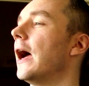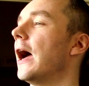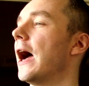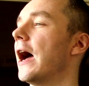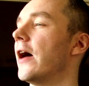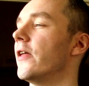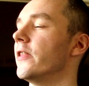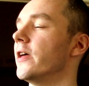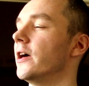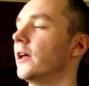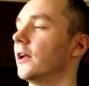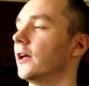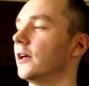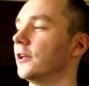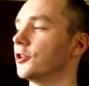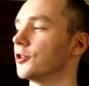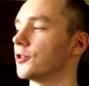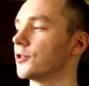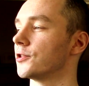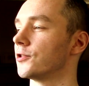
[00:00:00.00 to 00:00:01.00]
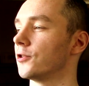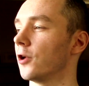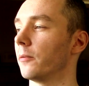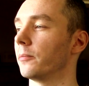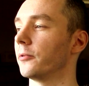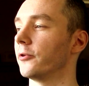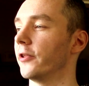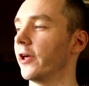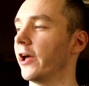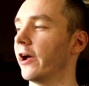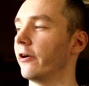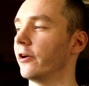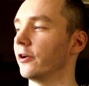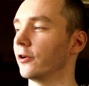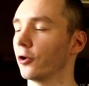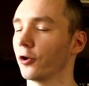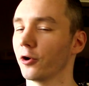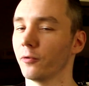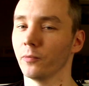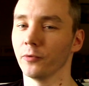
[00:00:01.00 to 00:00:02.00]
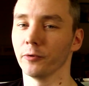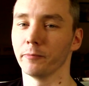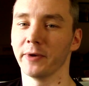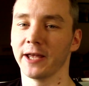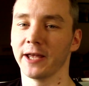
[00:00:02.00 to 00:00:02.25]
And then I just stopped there and got on with